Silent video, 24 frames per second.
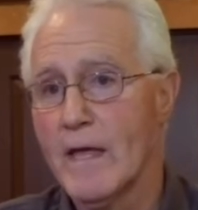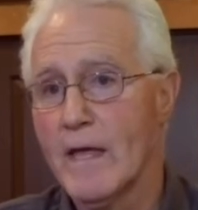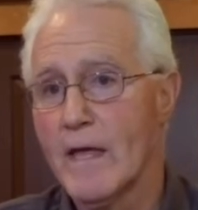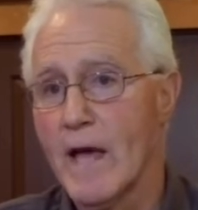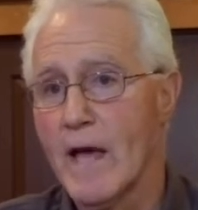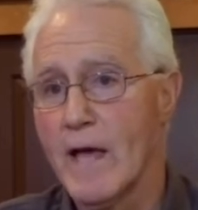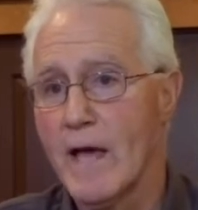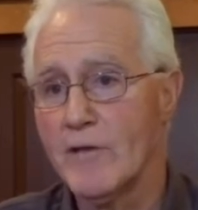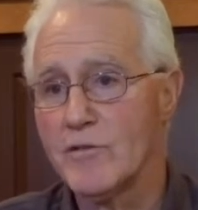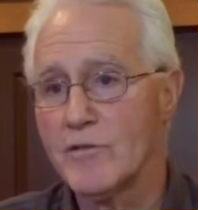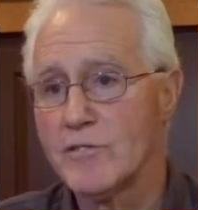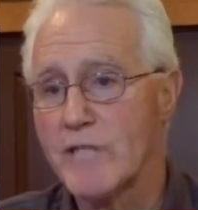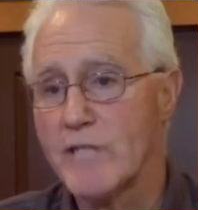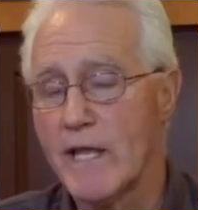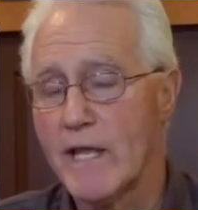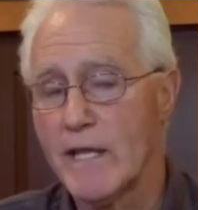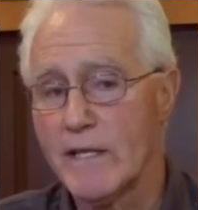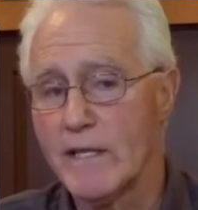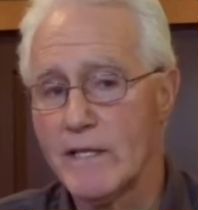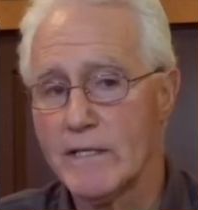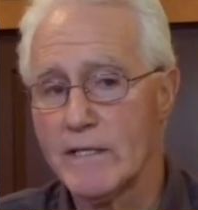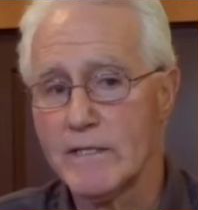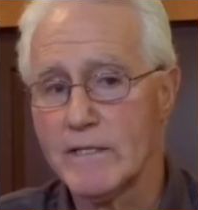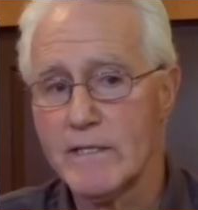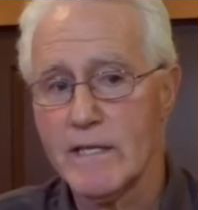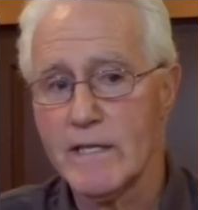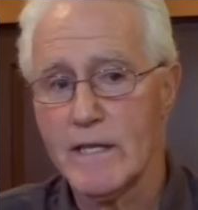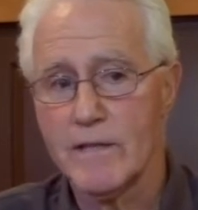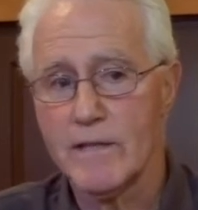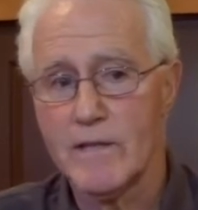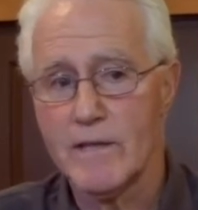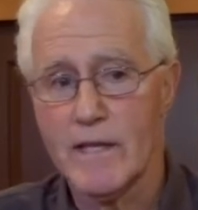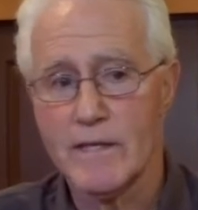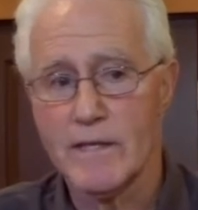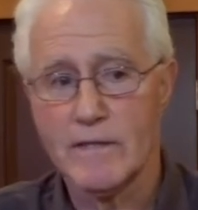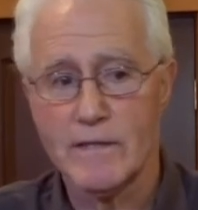understanding
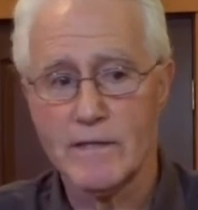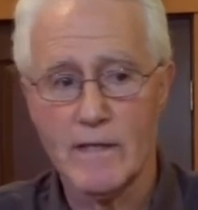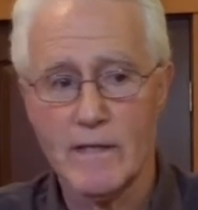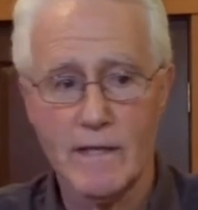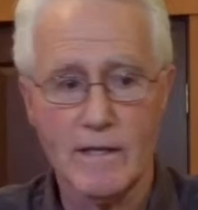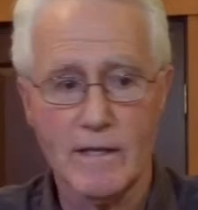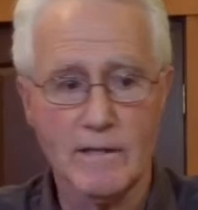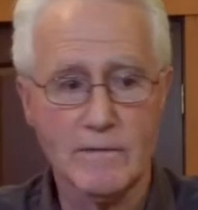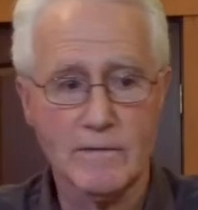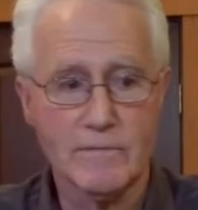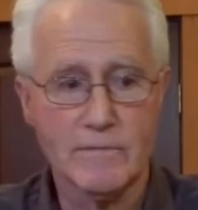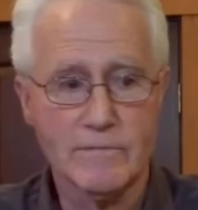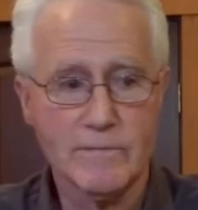that, that uh,